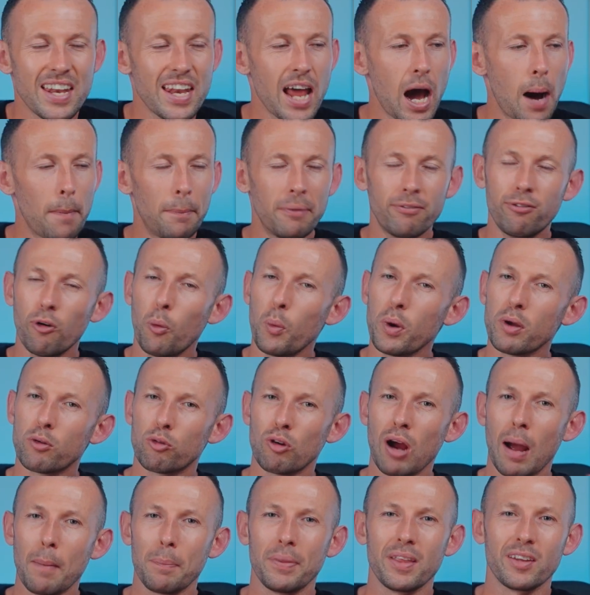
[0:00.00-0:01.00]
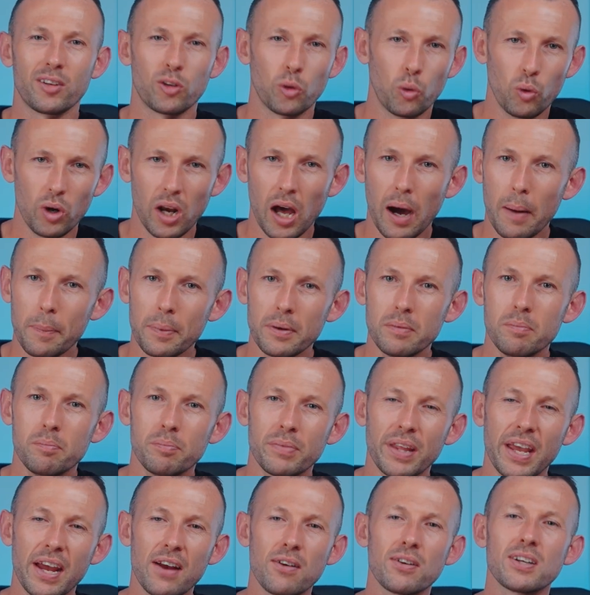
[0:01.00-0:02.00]
Now, before we wrap this all up,
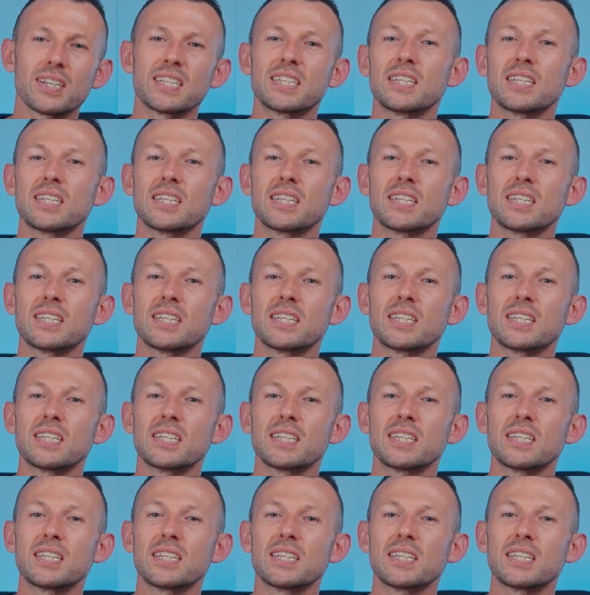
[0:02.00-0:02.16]
here are